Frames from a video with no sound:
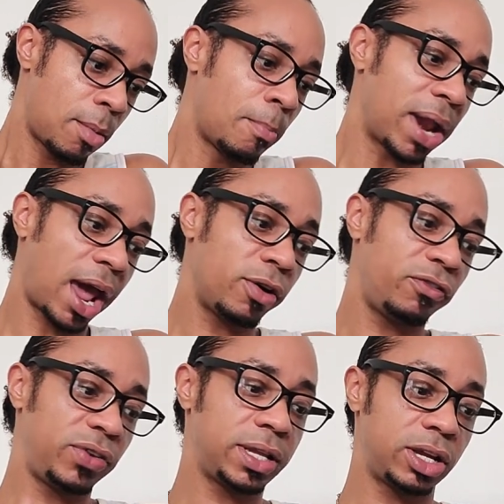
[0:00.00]
but I
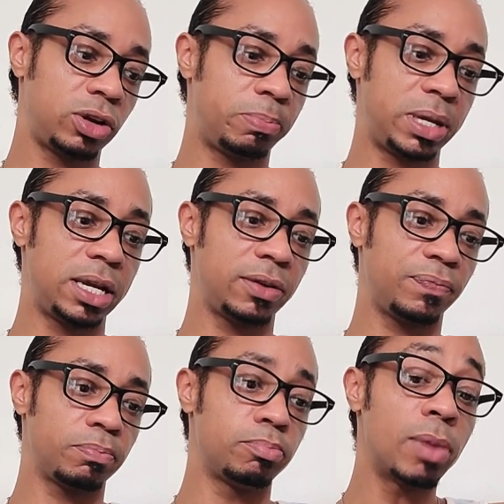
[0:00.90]
don't feel like you're being
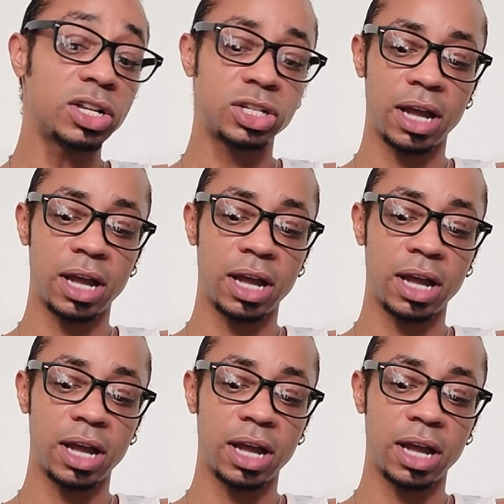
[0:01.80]
much.